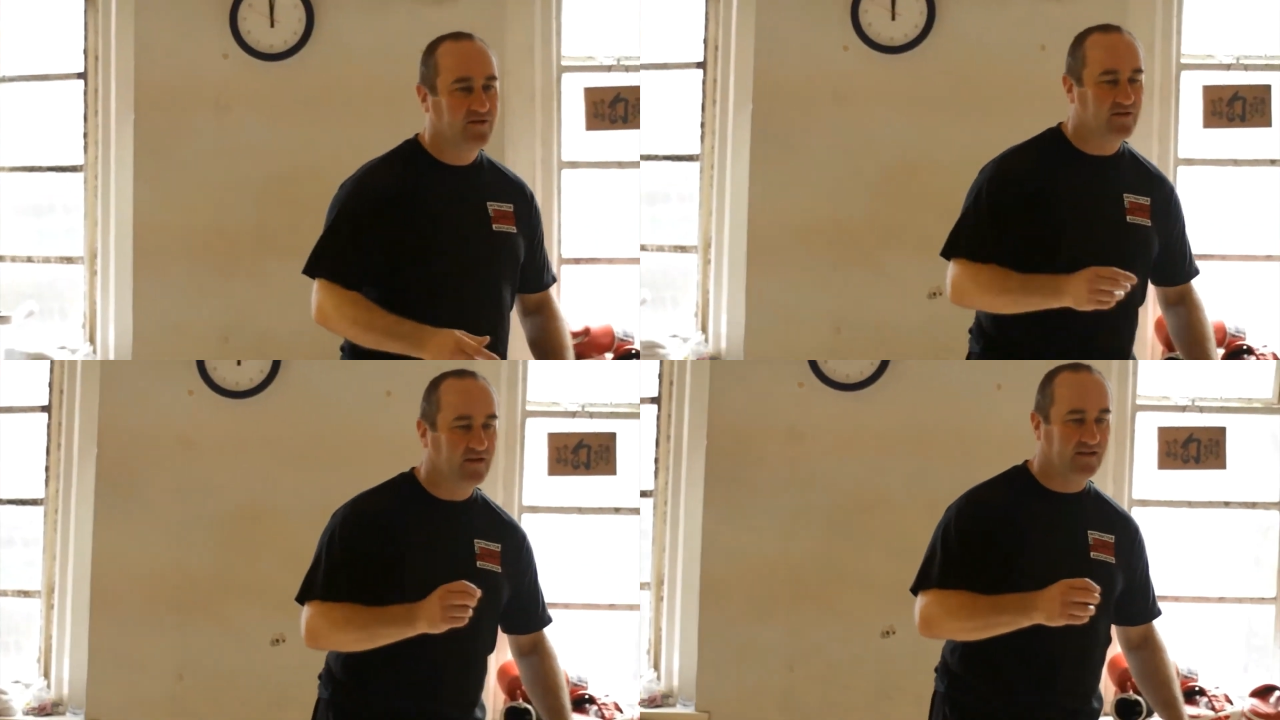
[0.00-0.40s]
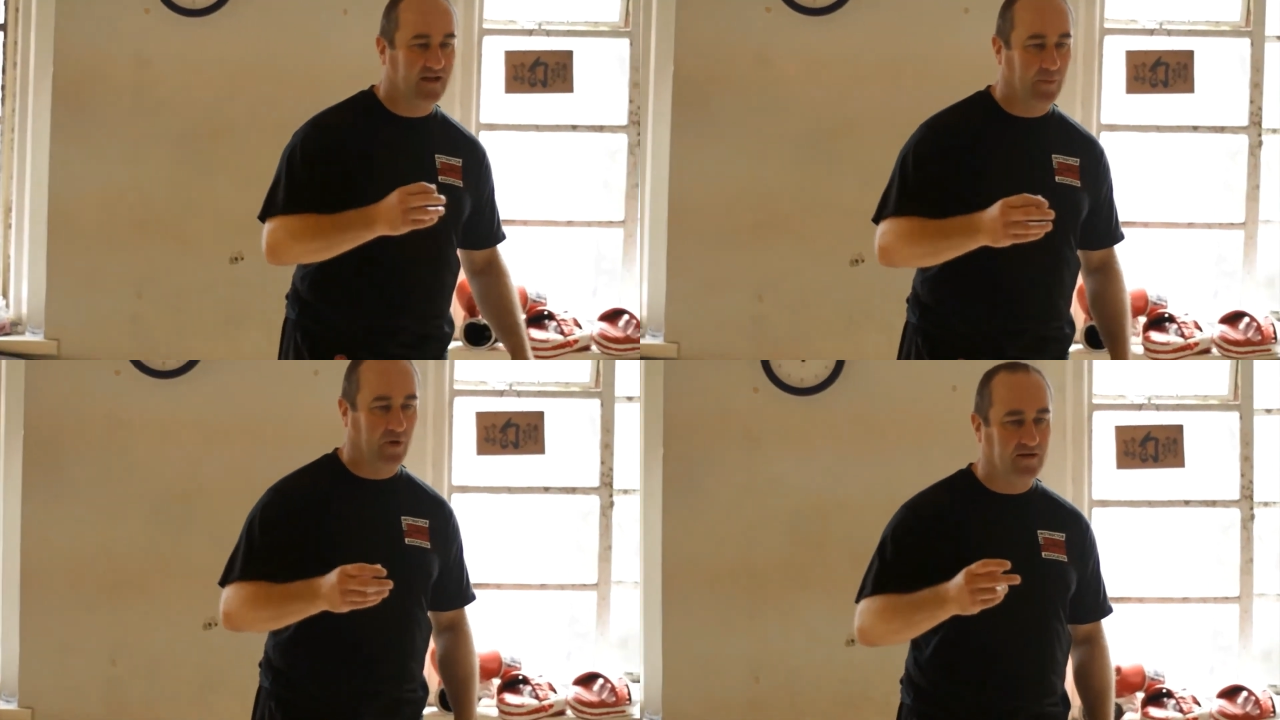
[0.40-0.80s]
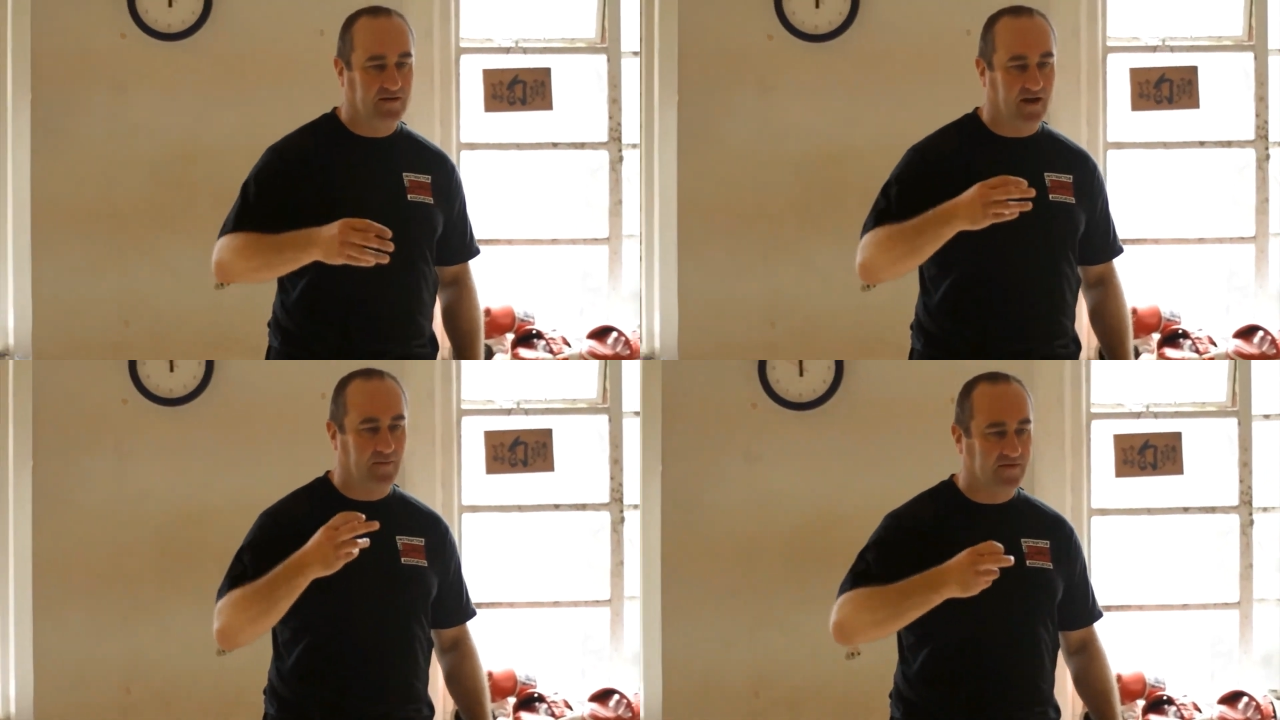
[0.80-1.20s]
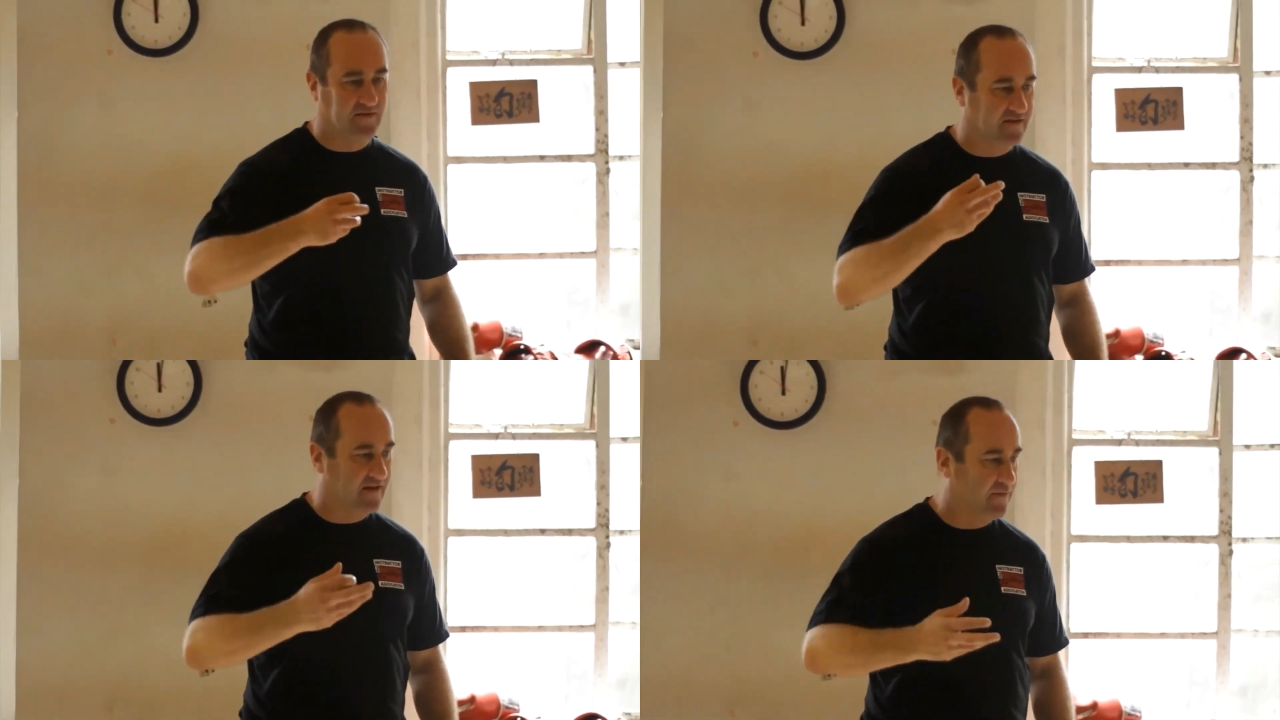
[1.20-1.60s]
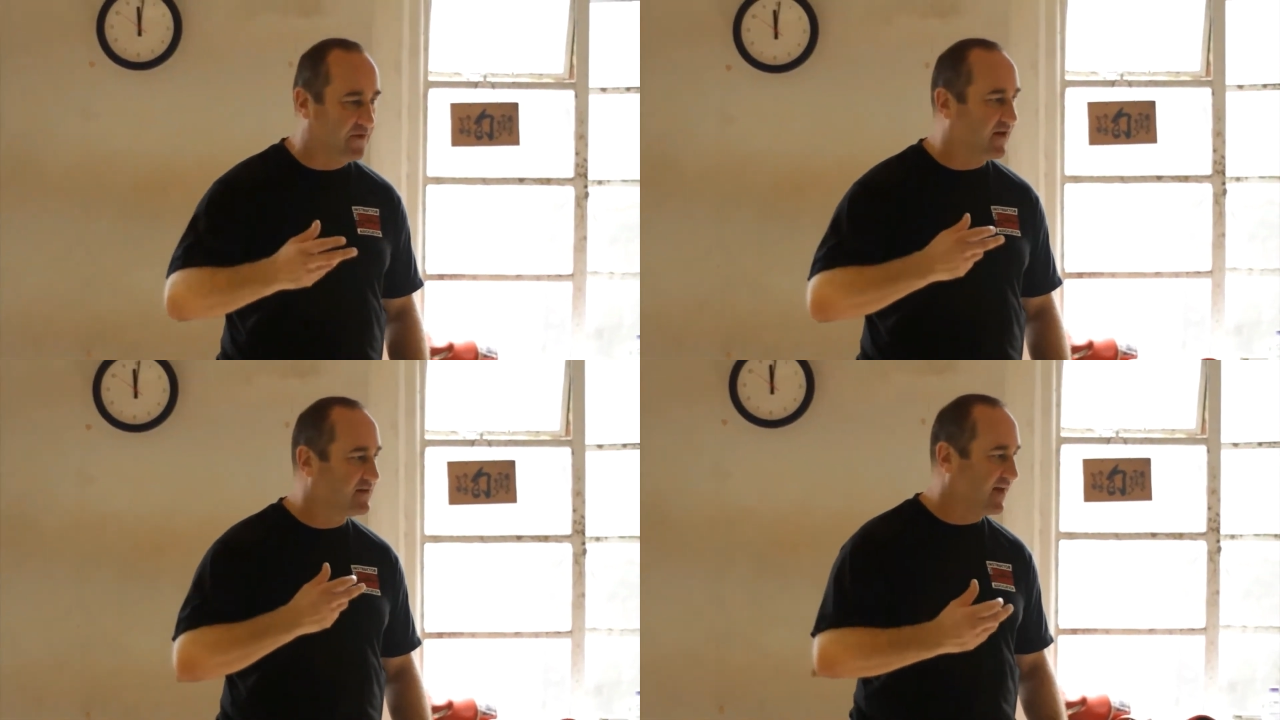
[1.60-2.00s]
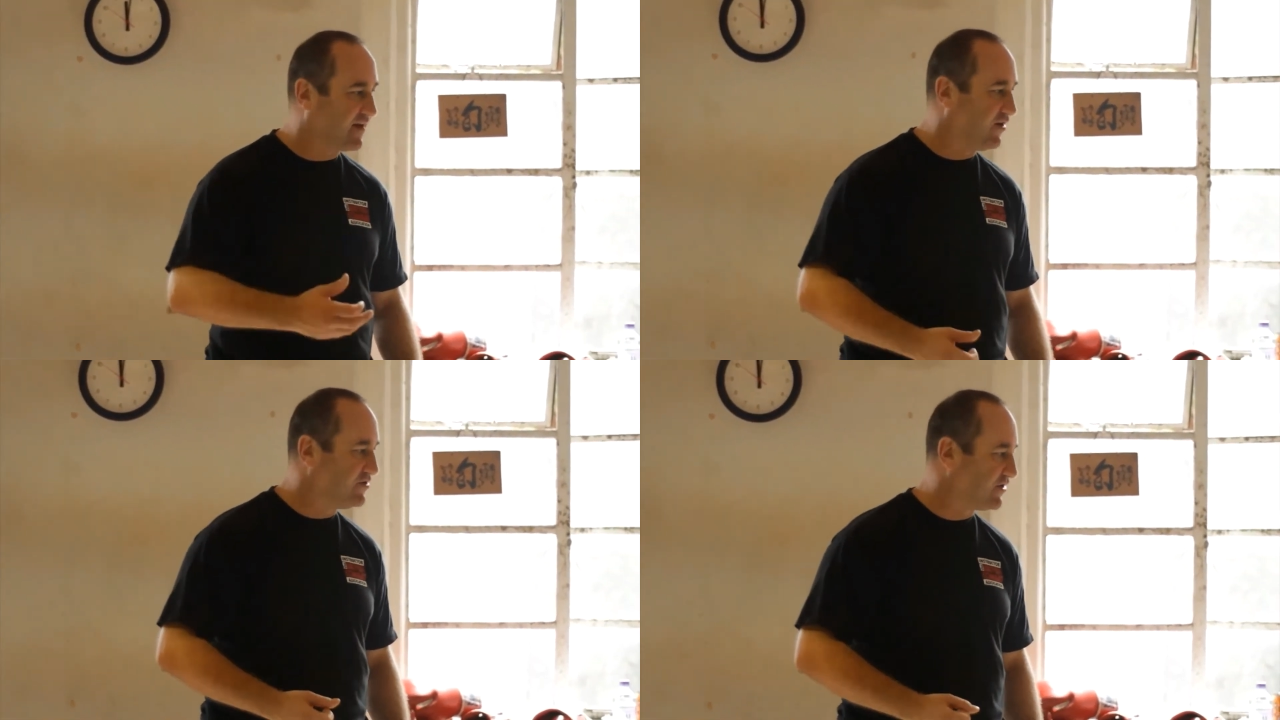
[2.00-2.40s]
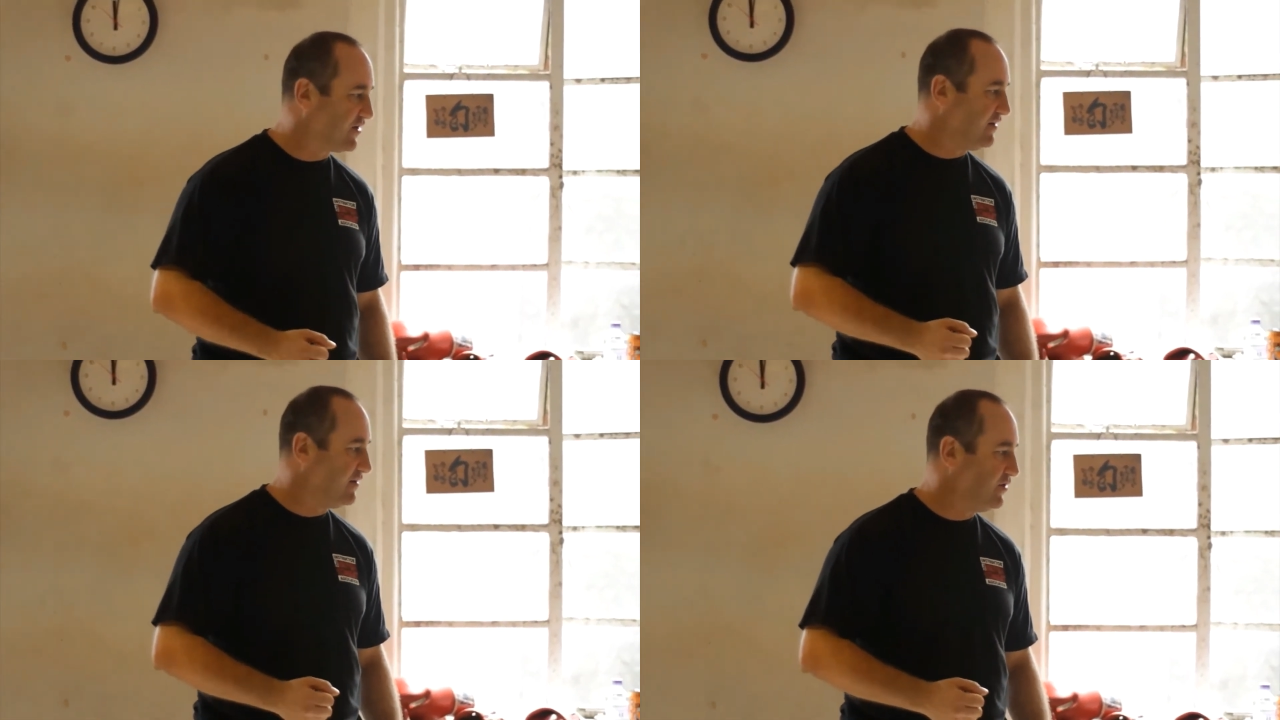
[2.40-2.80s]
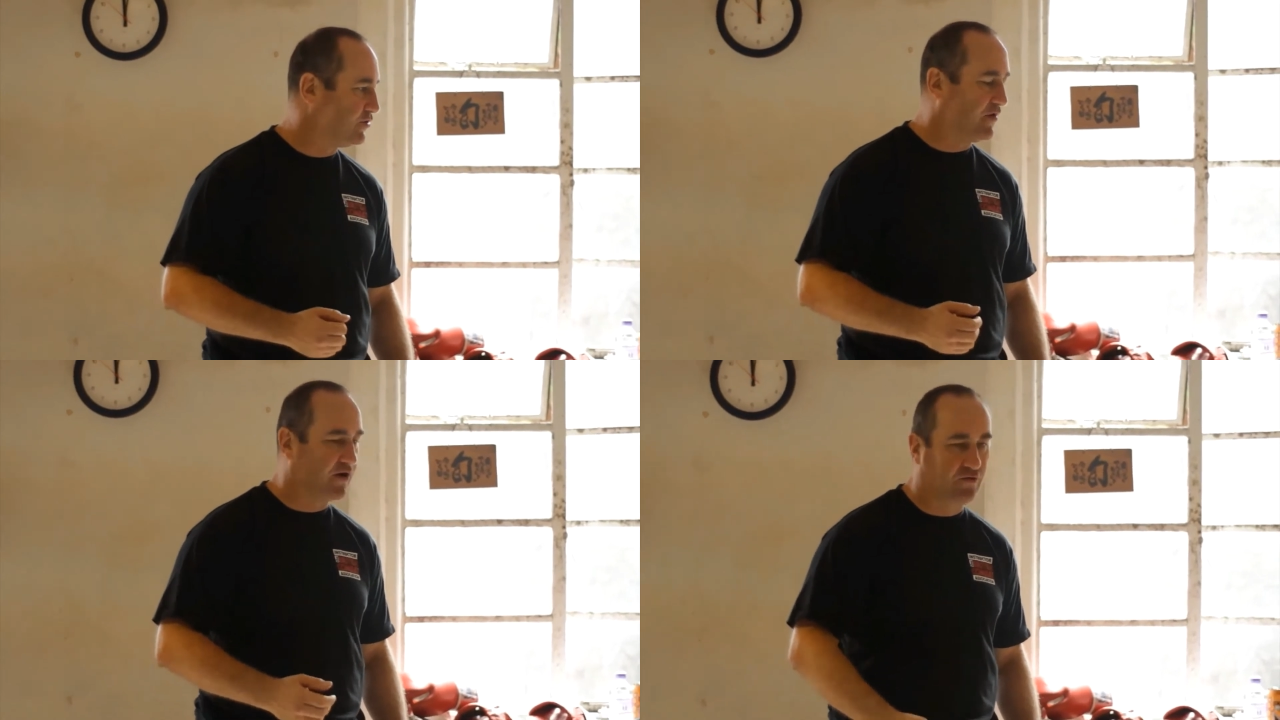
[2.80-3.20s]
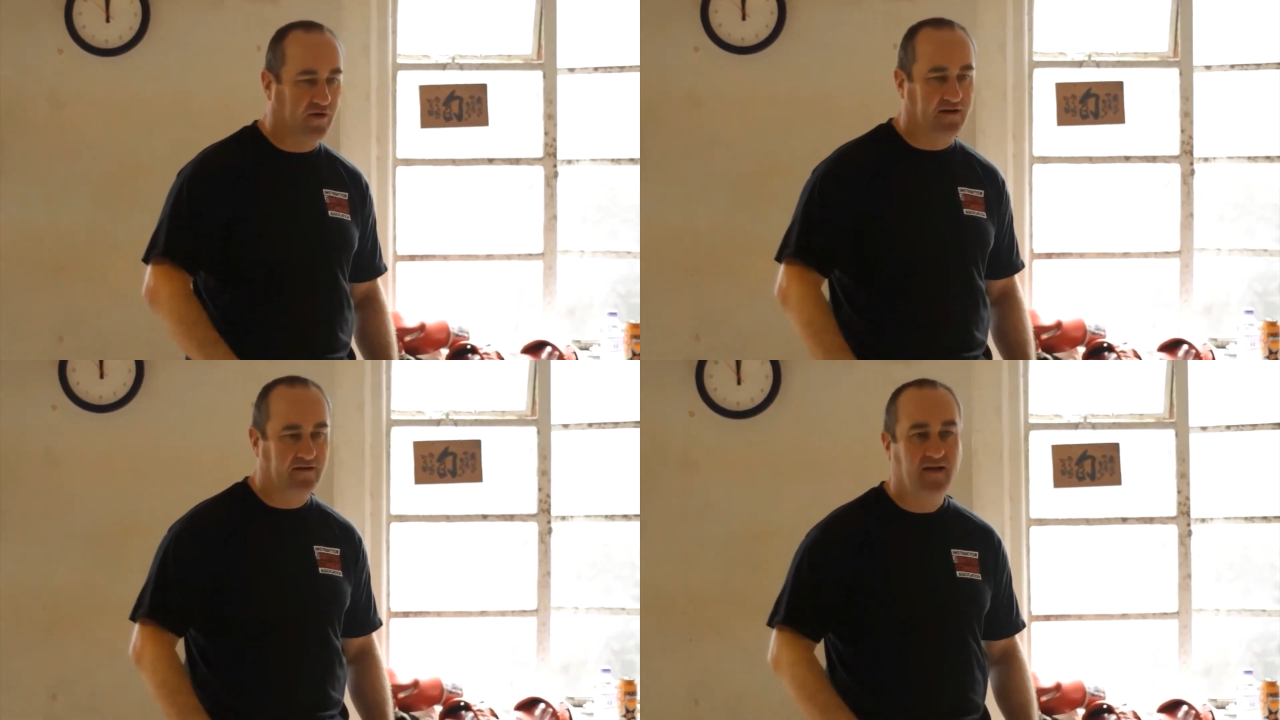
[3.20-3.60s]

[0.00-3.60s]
At that point in time, it's the same thing. It's psychological. You don't want to create.